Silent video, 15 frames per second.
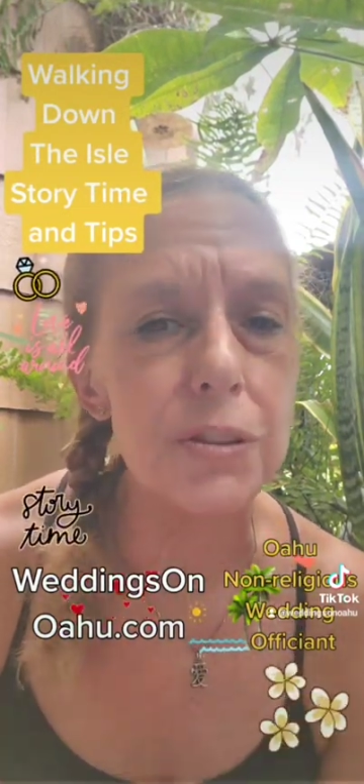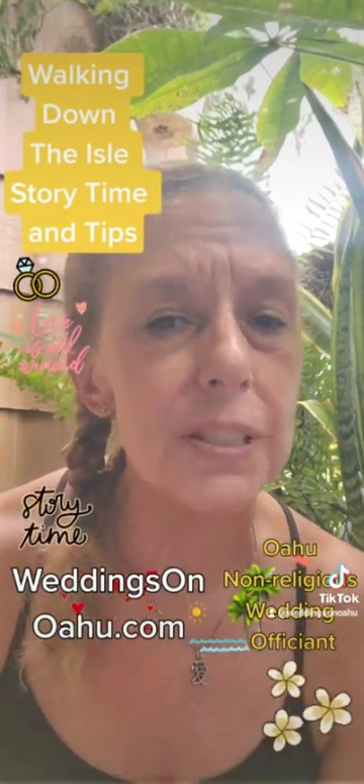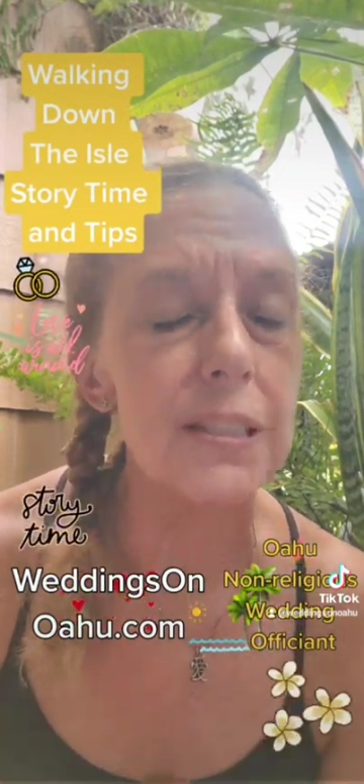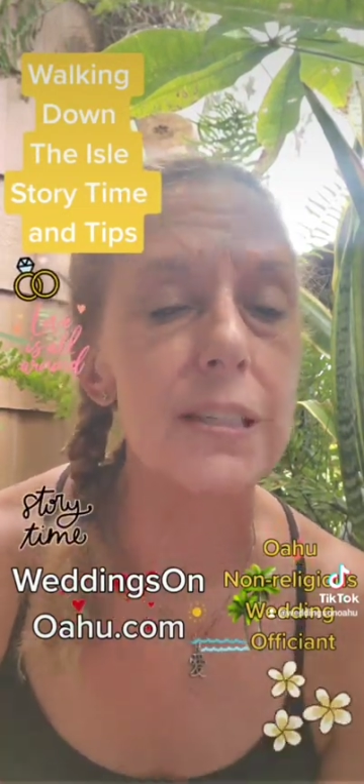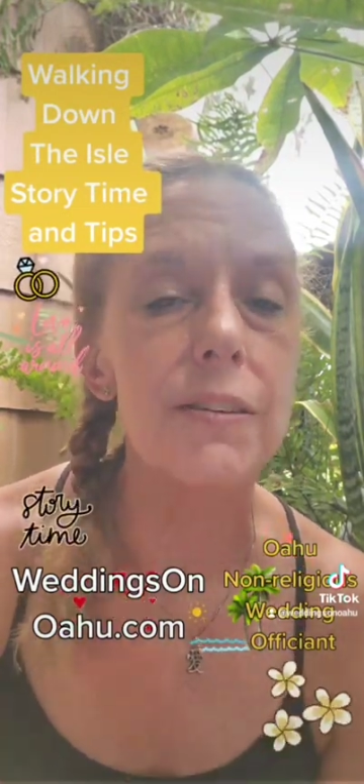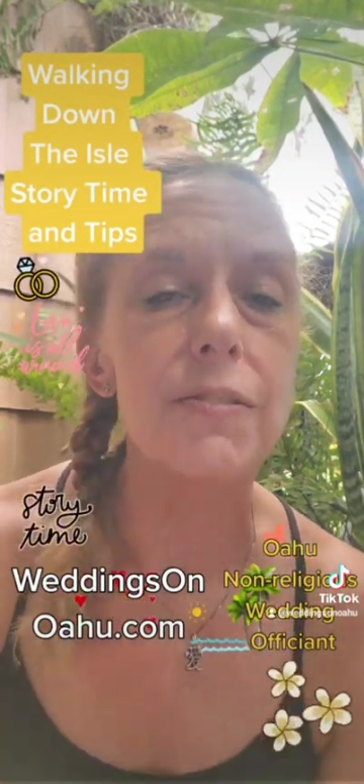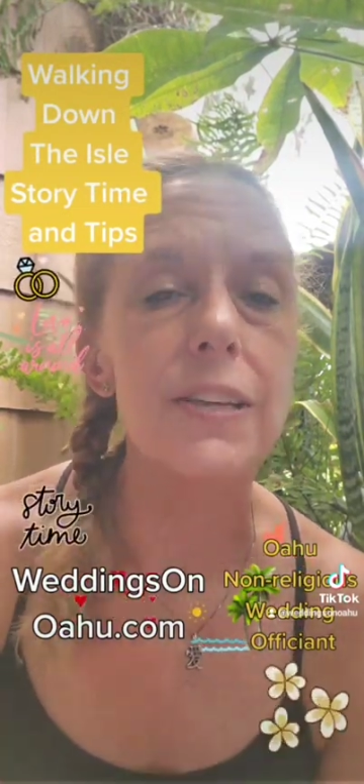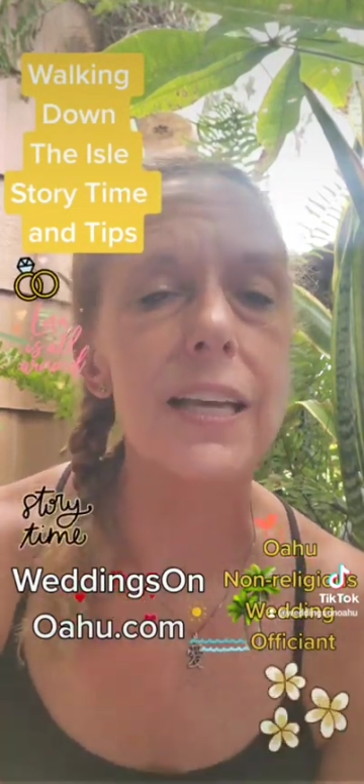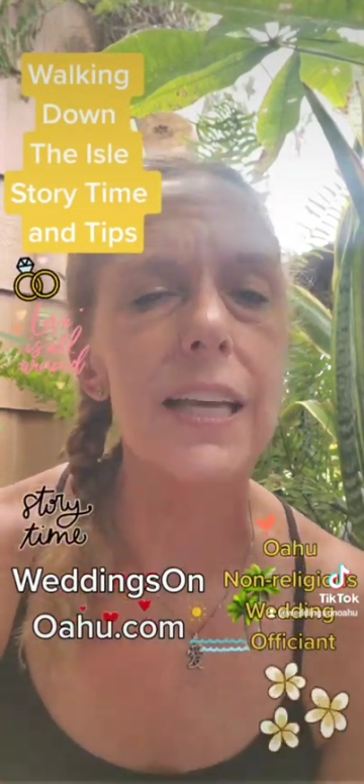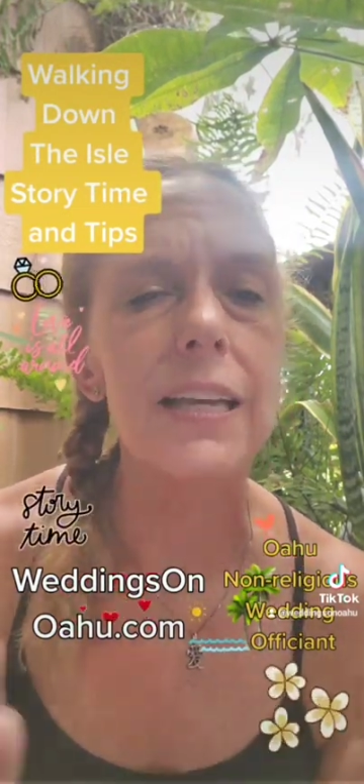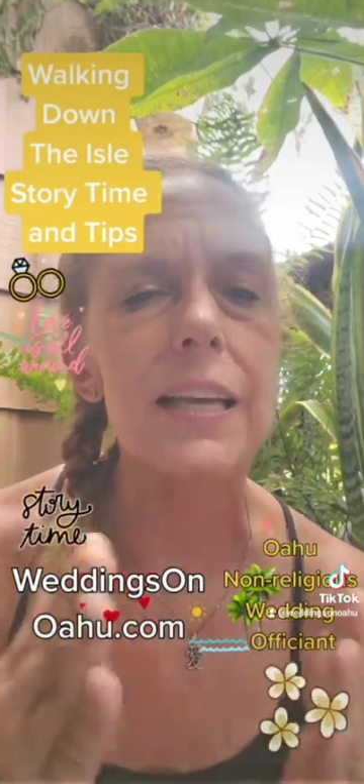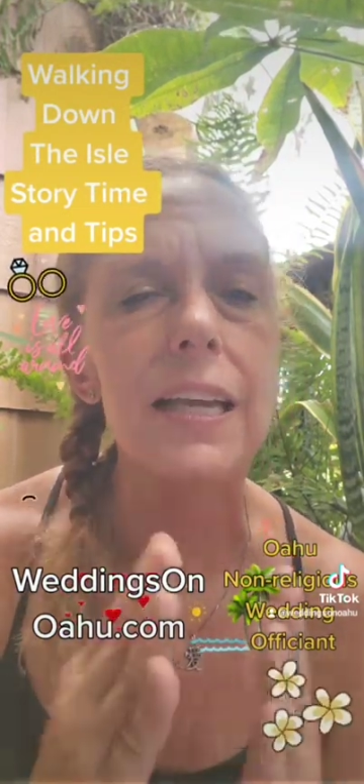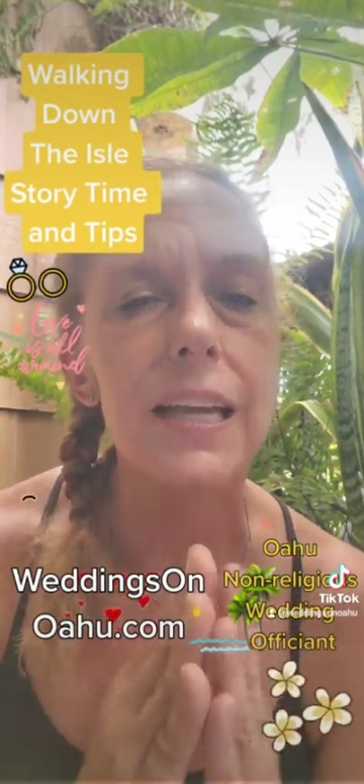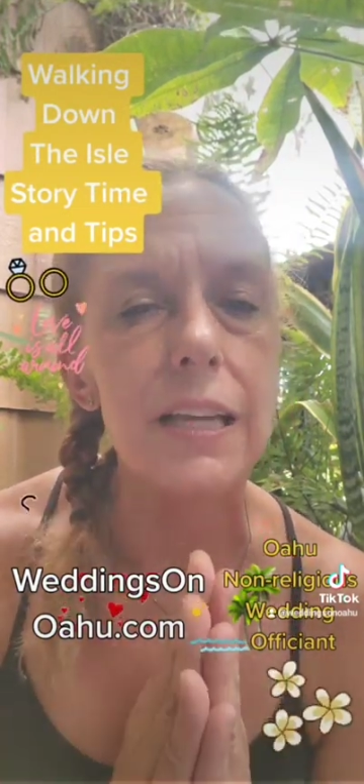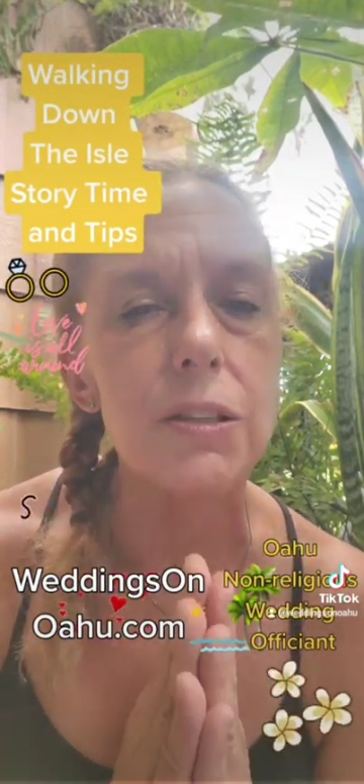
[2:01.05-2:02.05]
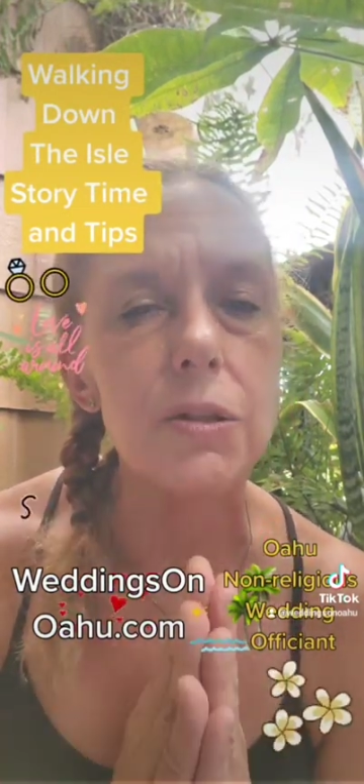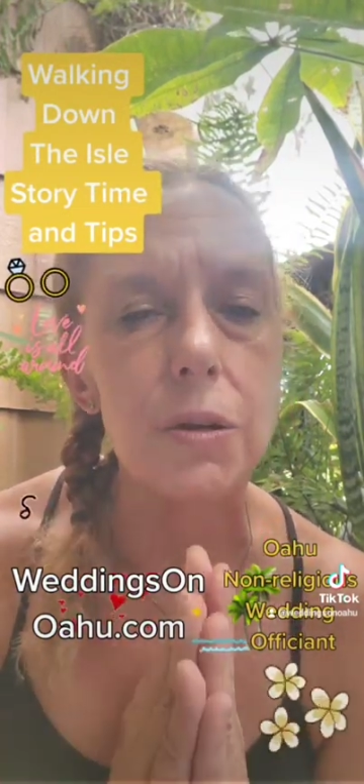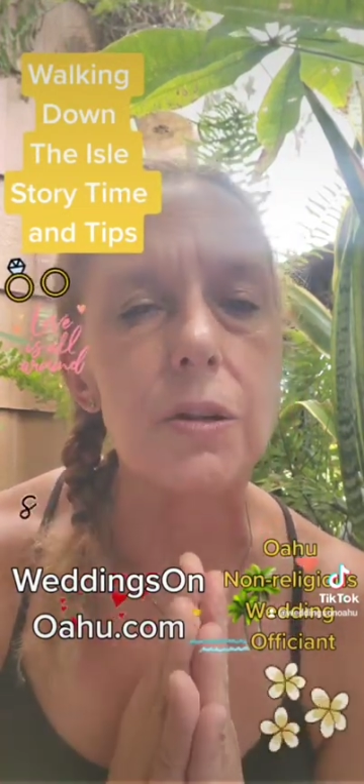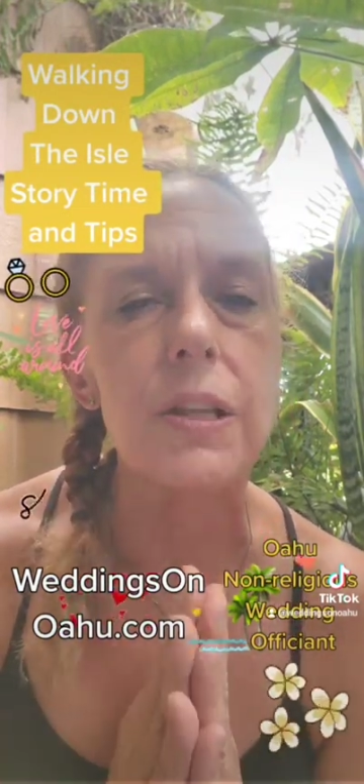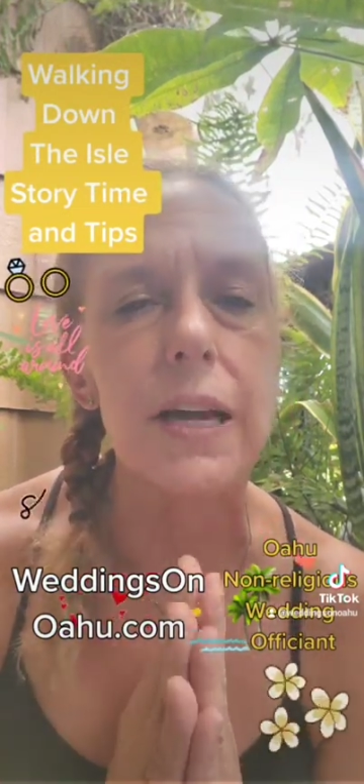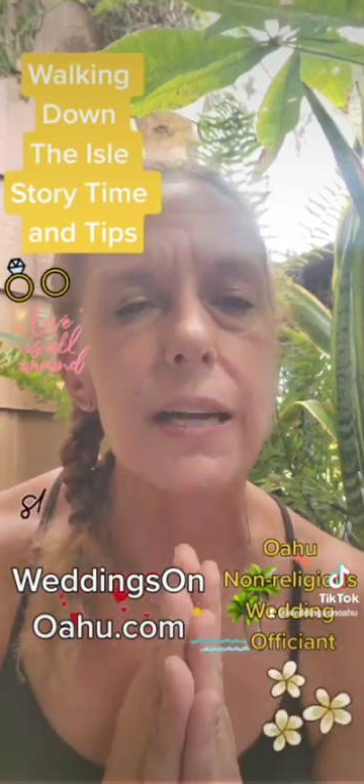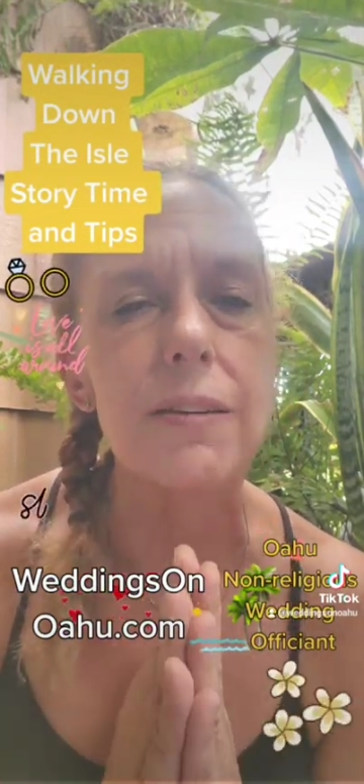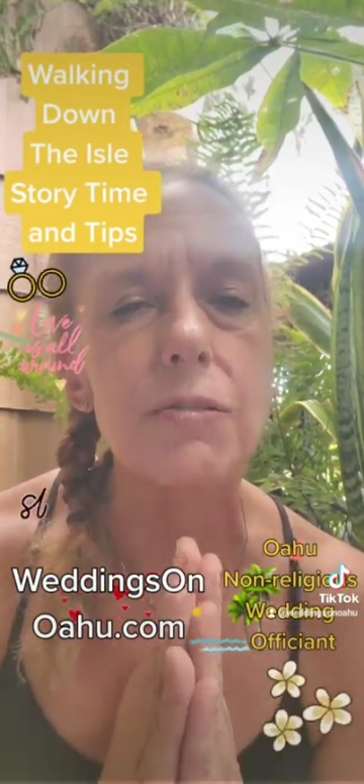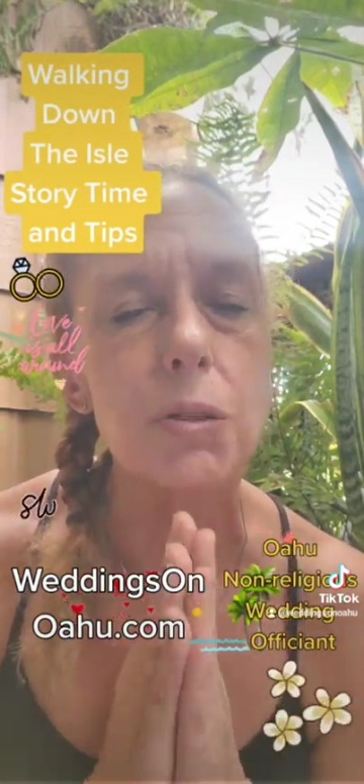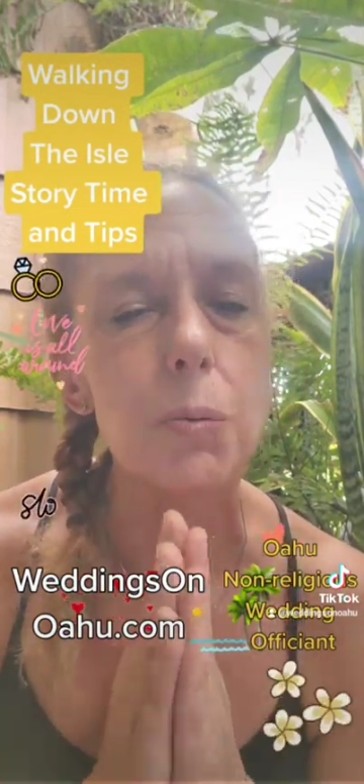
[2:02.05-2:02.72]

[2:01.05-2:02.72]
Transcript: significant in your life